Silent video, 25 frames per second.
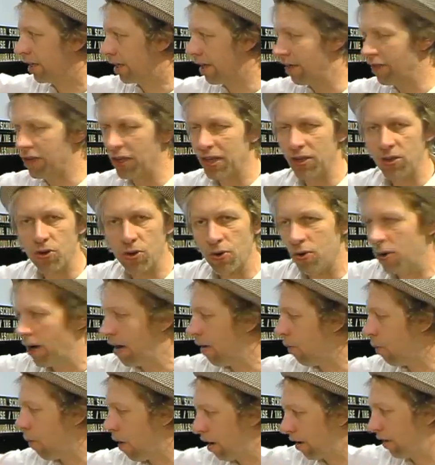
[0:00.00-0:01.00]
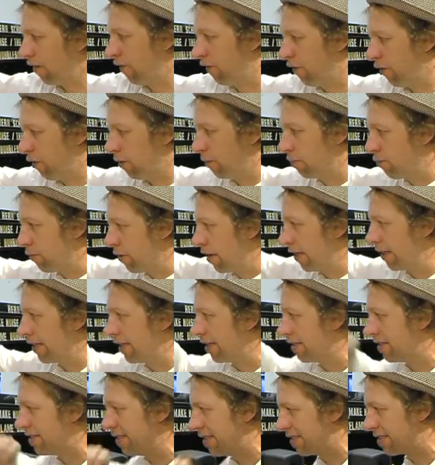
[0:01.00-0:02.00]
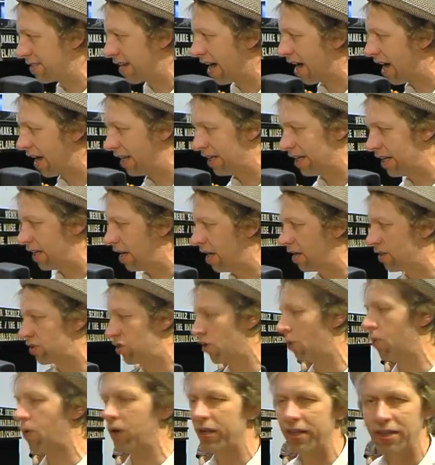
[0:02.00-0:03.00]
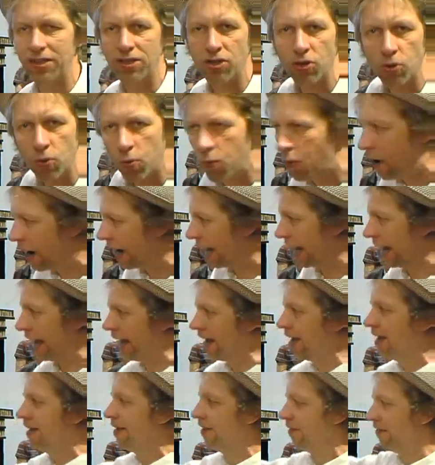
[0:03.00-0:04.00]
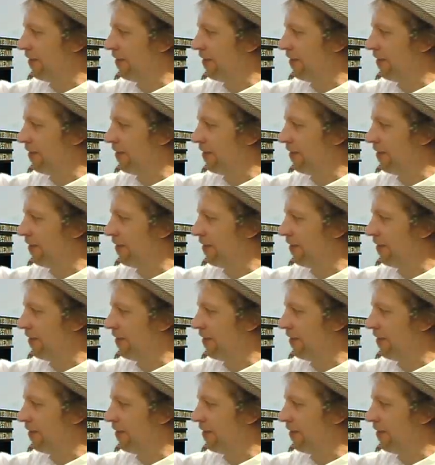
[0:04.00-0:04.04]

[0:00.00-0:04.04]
giving you a wonderful, brilliant design in a totally new way